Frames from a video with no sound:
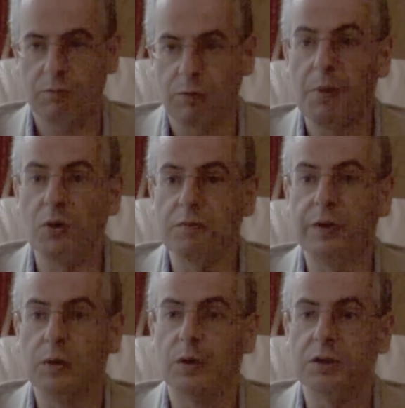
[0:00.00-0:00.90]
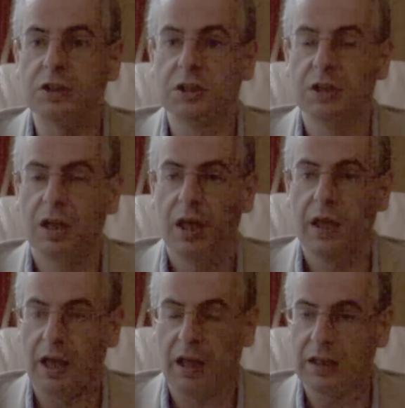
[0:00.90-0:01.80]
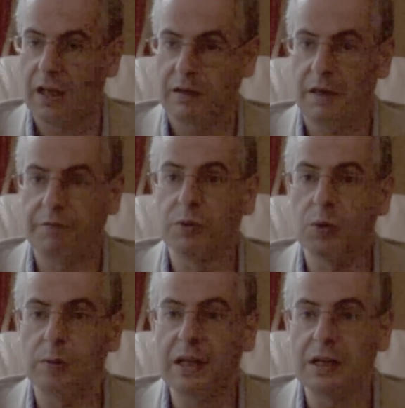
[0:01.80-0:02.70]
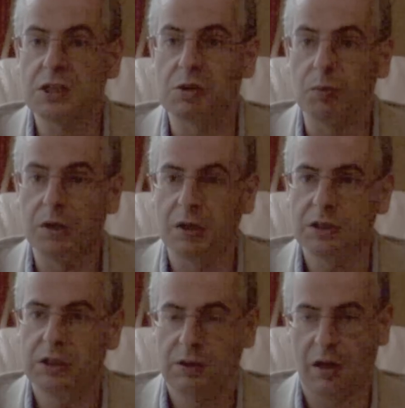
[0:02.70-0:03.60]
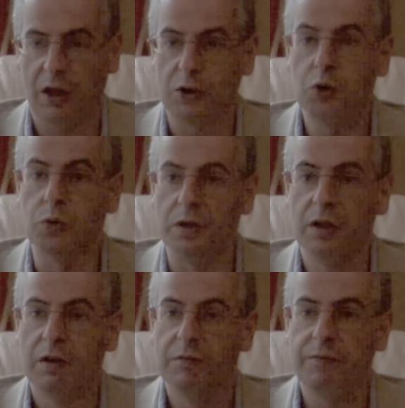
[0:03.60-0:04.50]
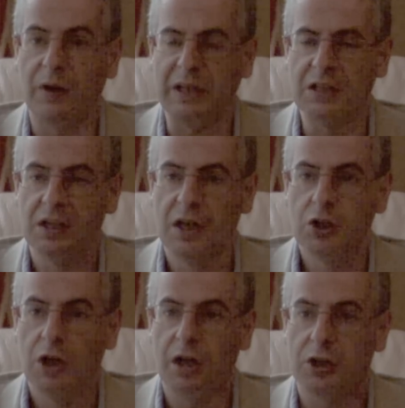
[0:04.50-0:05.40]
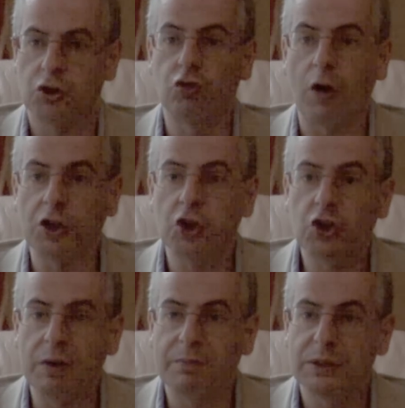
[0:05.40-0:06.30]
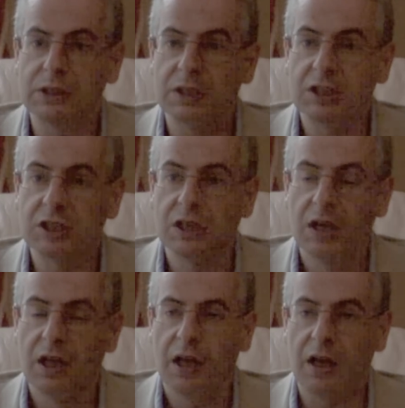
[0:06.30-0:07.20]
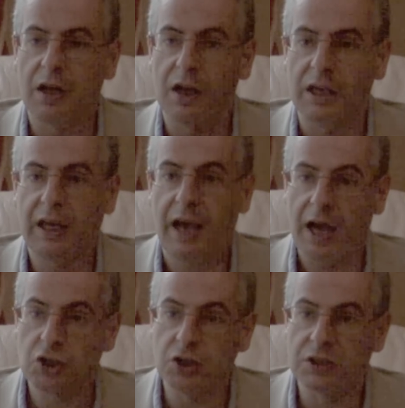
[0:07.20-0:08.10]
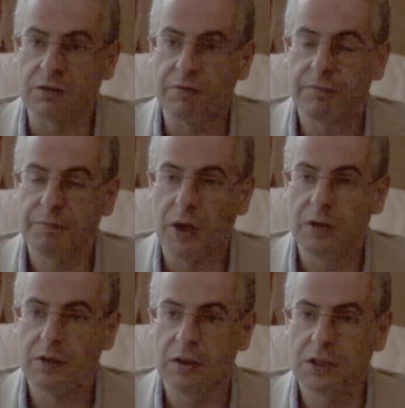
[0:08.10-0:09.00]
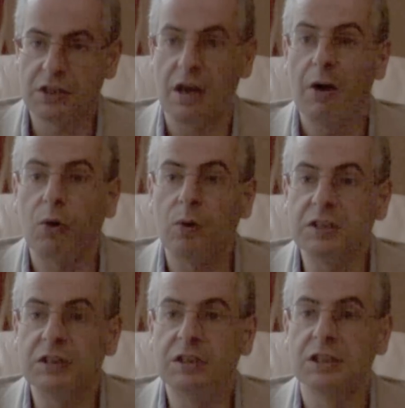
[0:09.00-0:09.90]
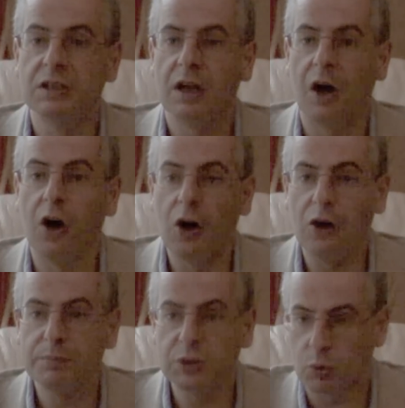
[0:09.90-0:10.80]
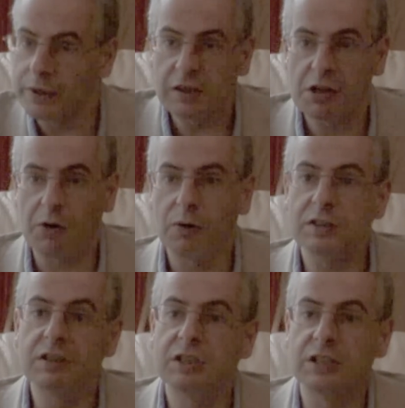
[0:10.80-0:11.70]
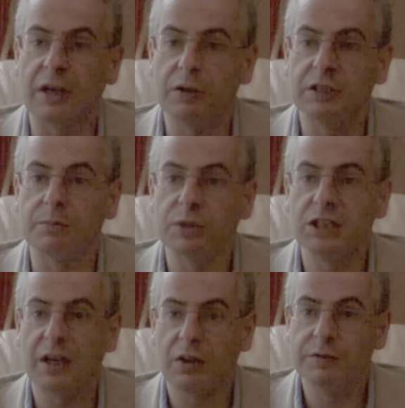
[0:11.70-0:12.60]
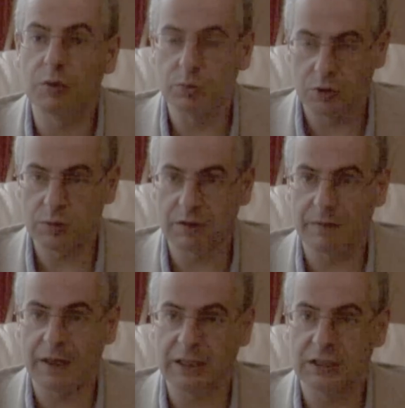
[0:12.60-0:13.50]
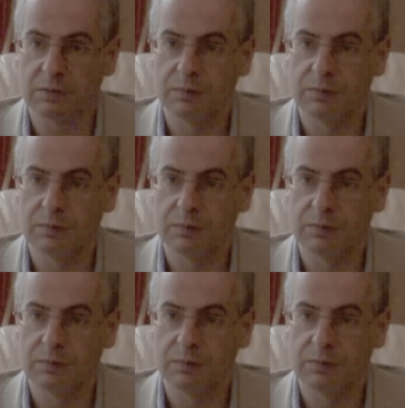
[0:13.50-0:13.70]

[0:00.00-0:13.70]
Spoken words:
remote viewers, if you could get it to work, could find drug shipments, caches of terrorists' arms or the terrorist cells themselves, all sorts of things.